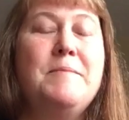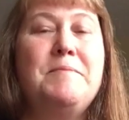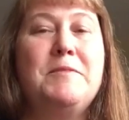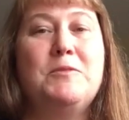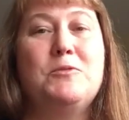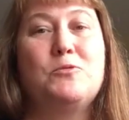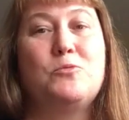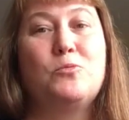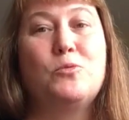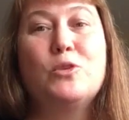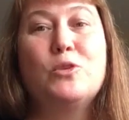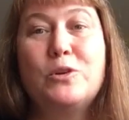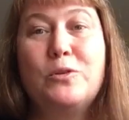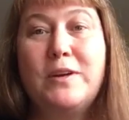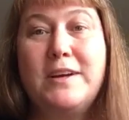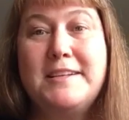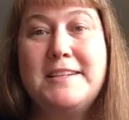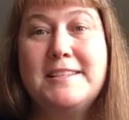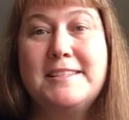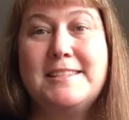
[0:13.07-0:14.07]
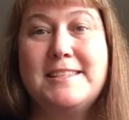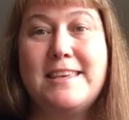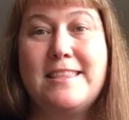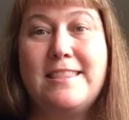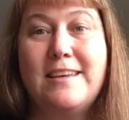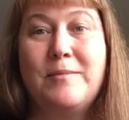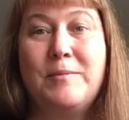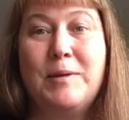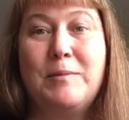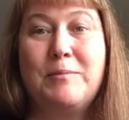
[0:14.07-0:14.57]
It was really great to see
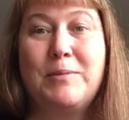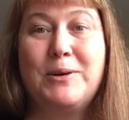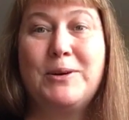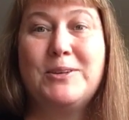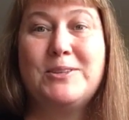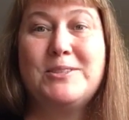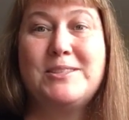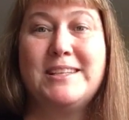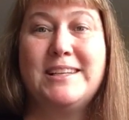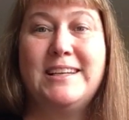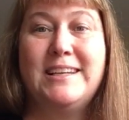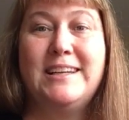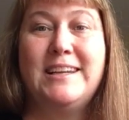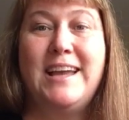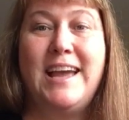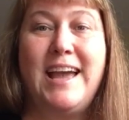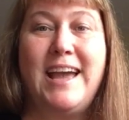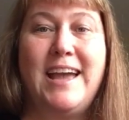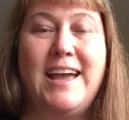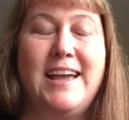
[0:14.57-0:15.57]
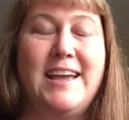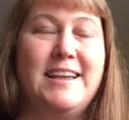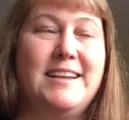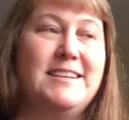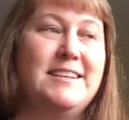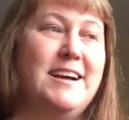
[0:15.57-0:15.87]
them in person and